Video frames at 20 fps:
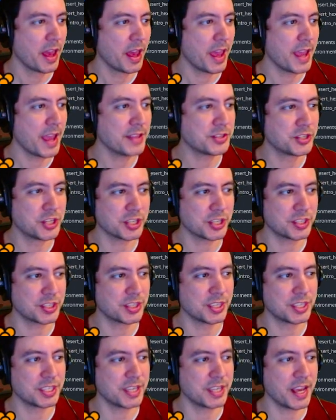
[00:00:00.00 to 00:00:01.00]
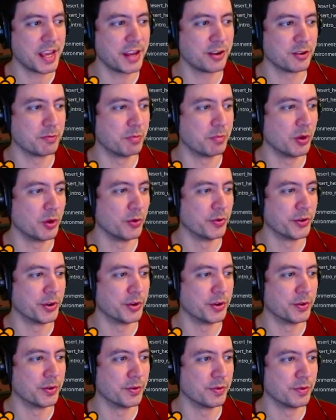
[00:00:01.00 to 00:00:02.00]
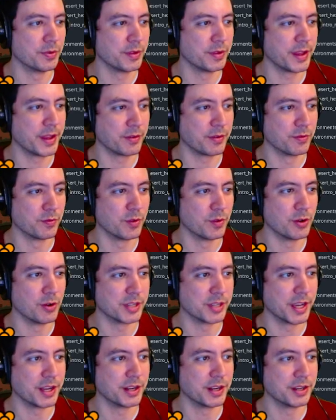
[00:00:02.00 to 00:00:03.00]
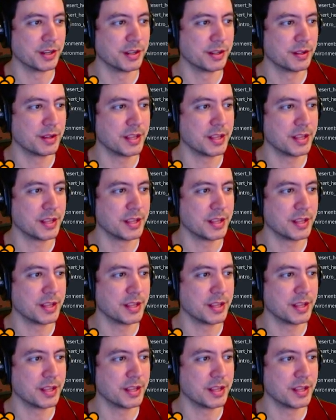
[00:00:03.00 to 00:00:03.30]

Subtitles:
It's just the standard boulder like rotated.